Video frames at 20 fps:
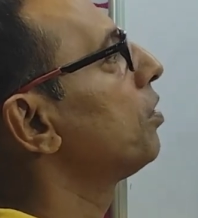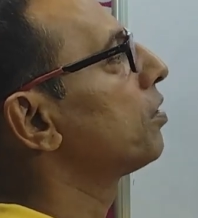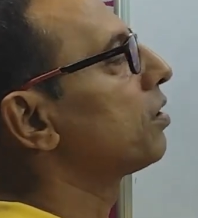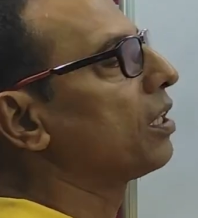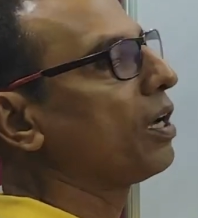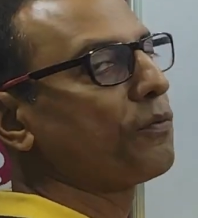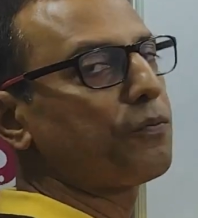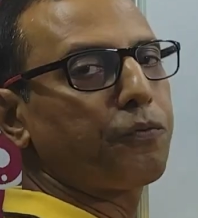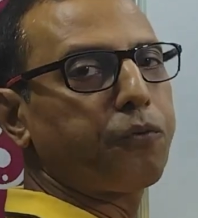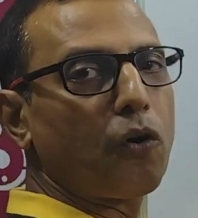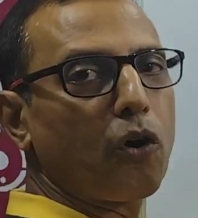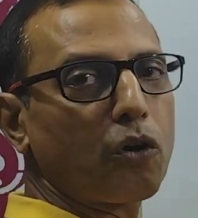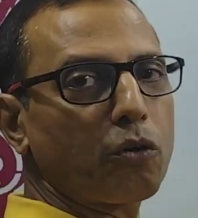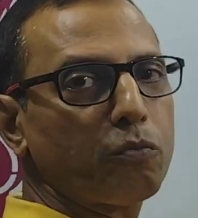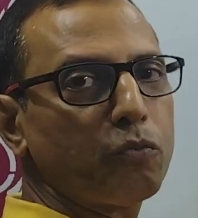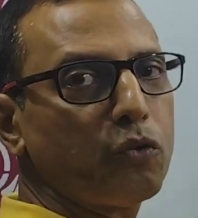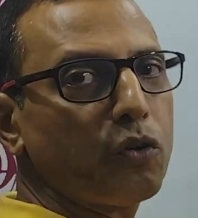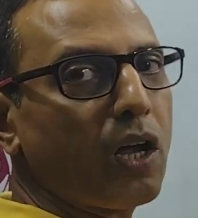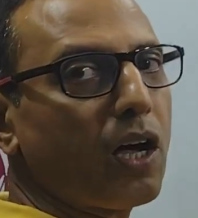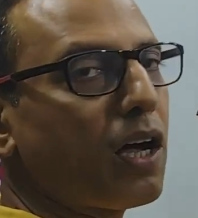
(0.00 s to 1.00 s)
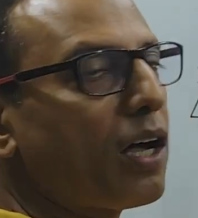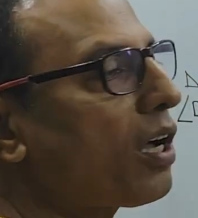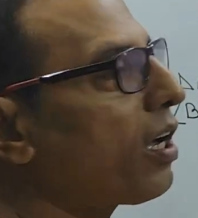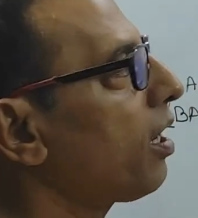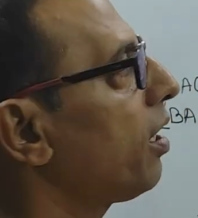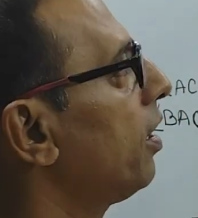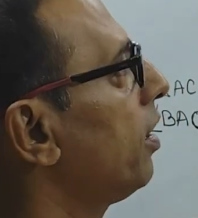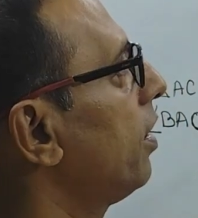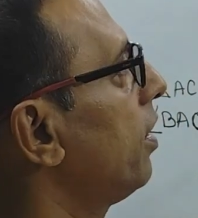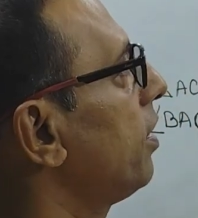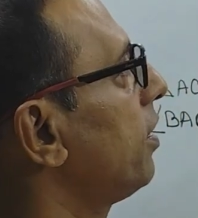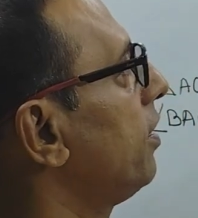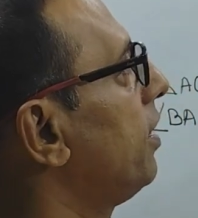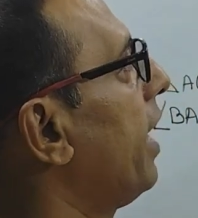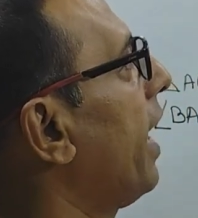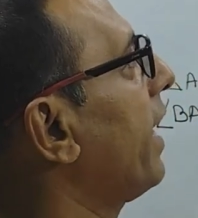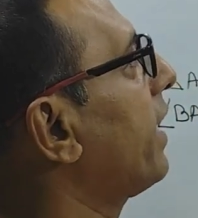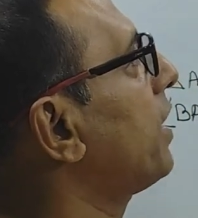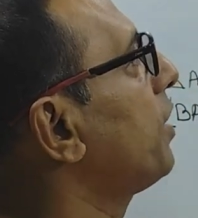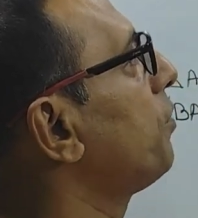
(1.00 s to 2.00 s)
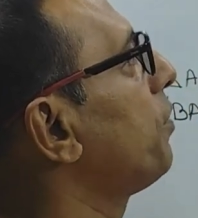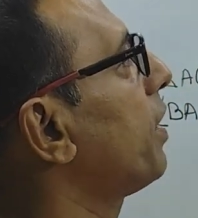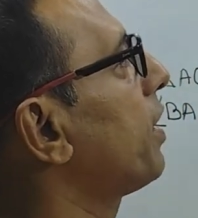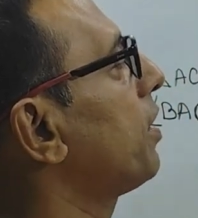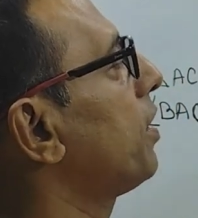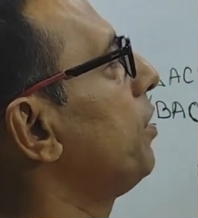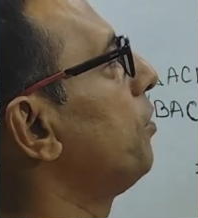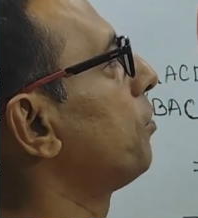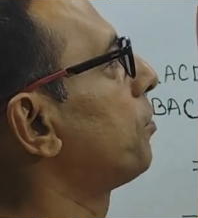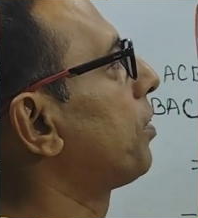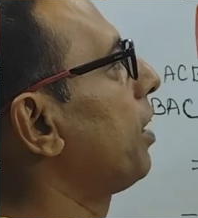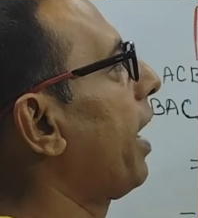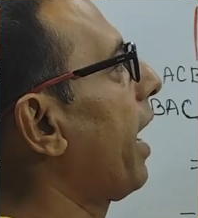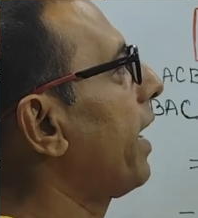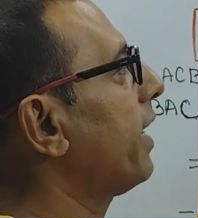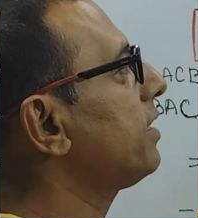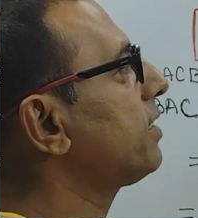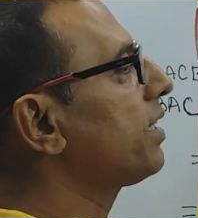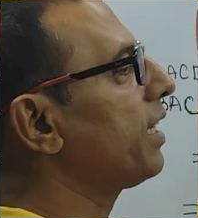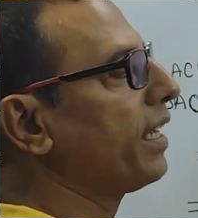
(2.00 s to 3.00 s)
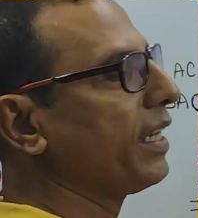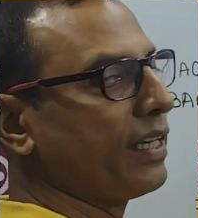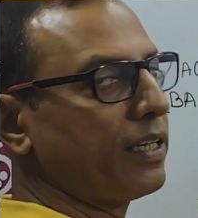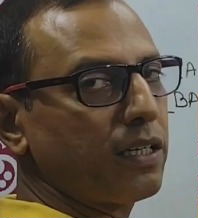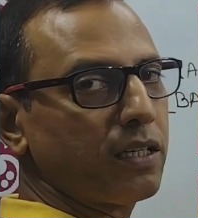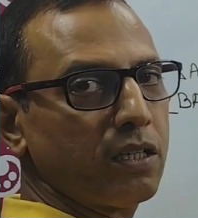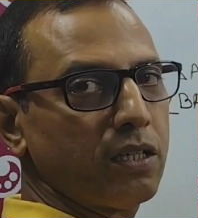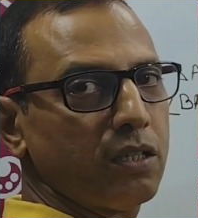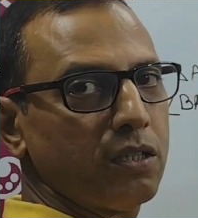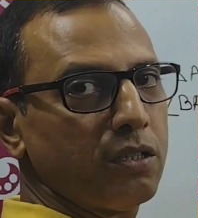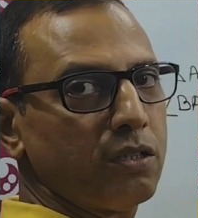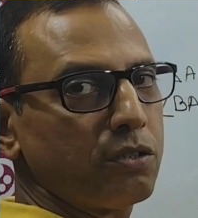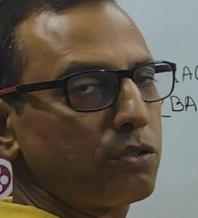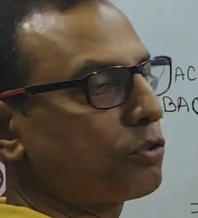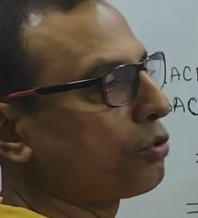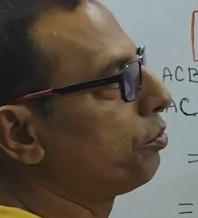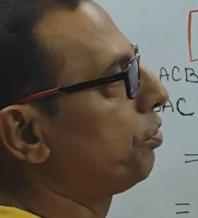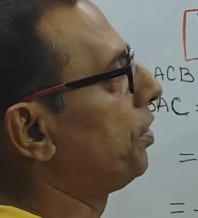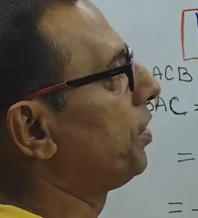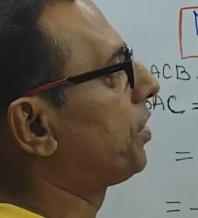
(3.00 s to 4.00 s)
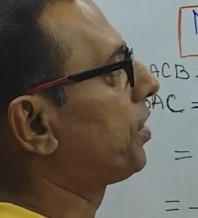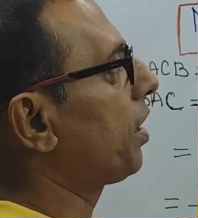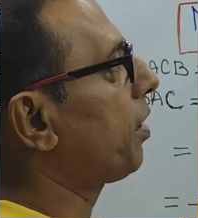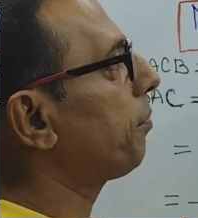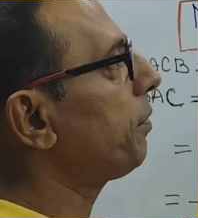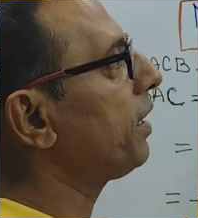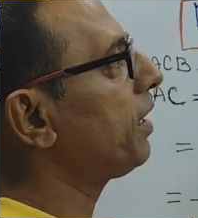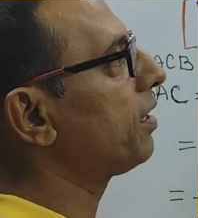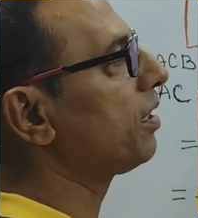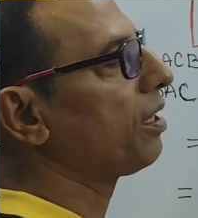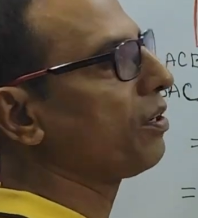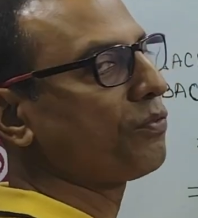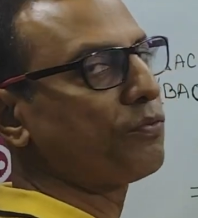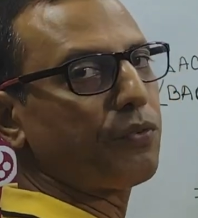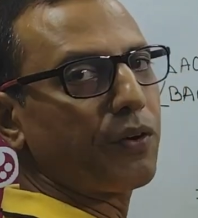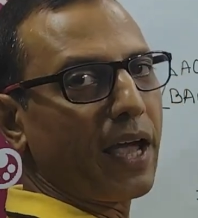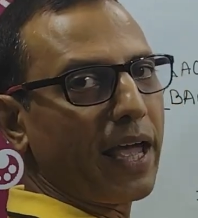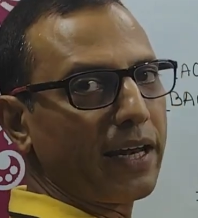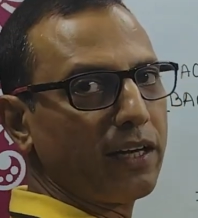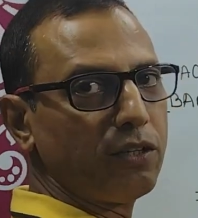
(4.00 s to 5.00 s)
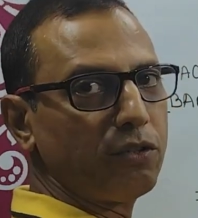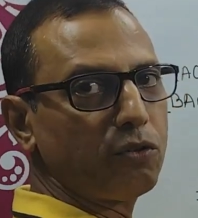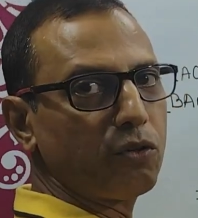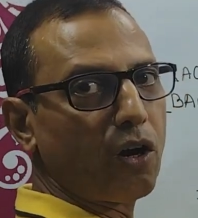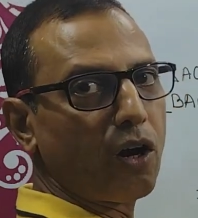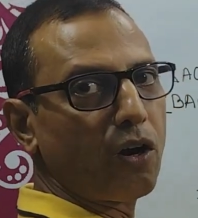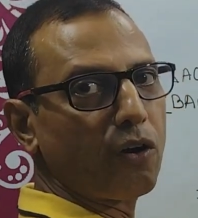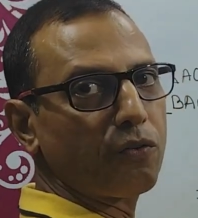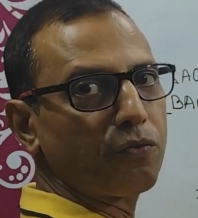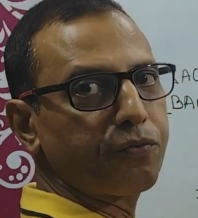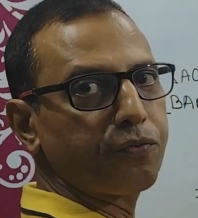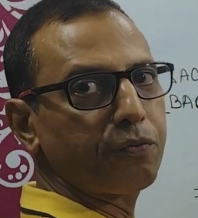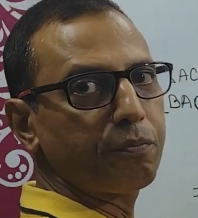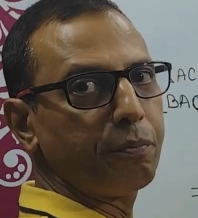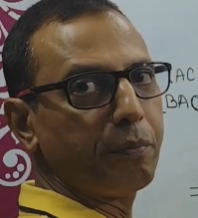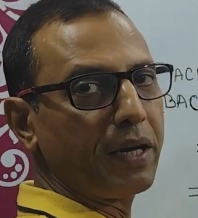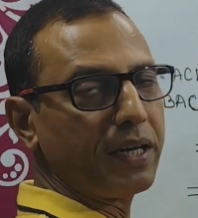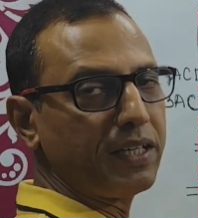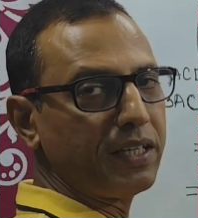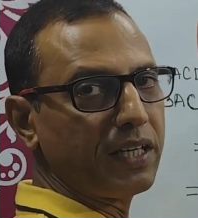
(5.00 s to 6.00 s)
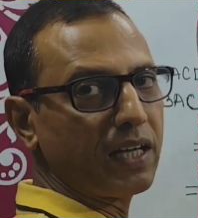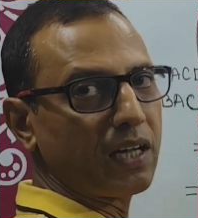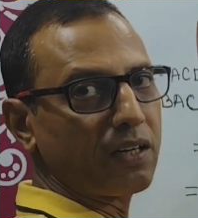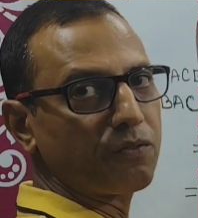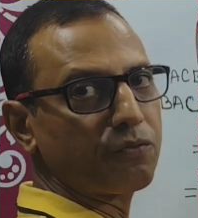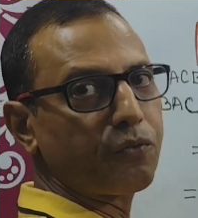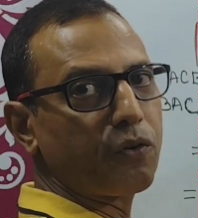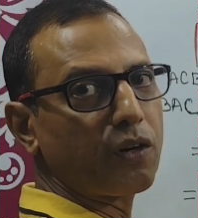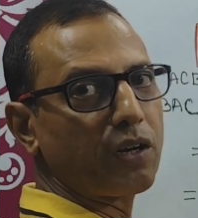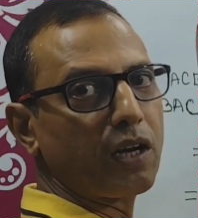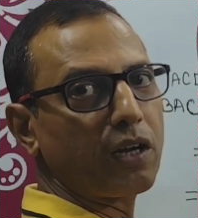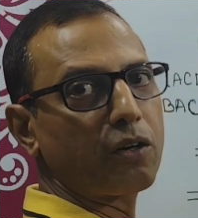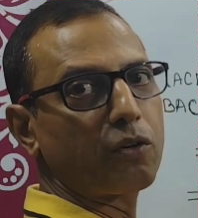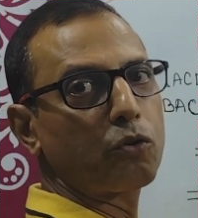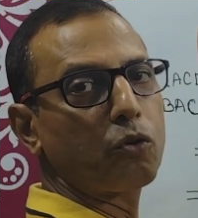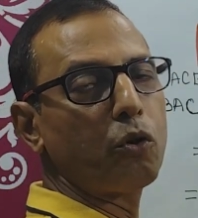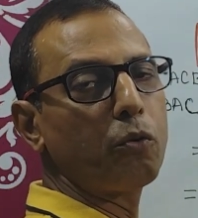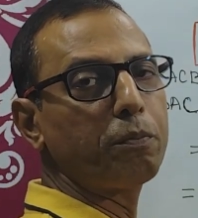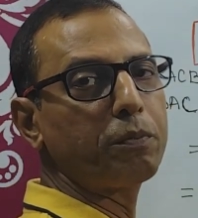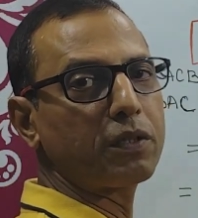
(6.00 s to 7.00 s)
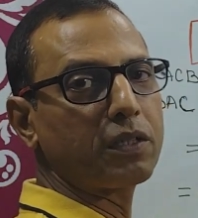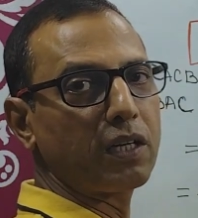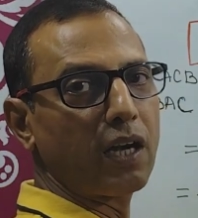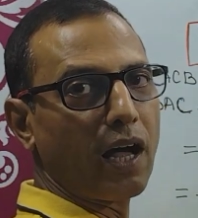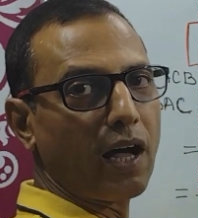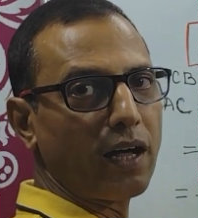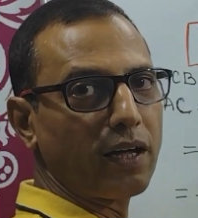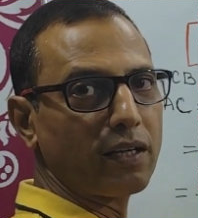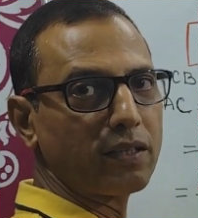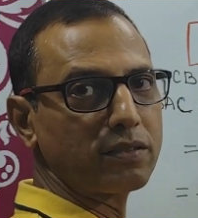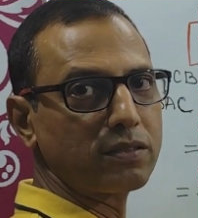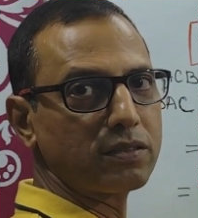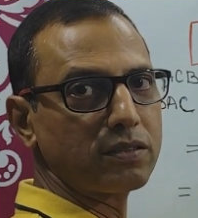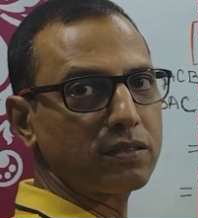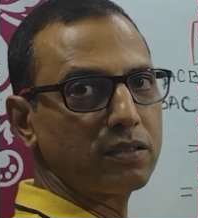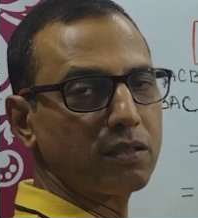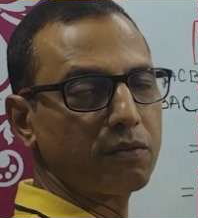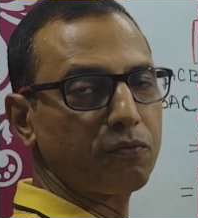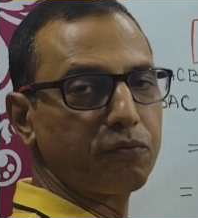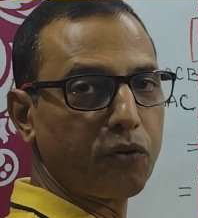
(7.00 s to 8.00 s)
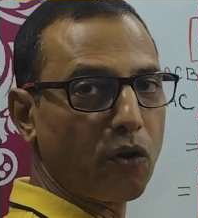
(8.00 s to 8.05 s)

the formula that you are utilizing to determine the value of median for a grouped class,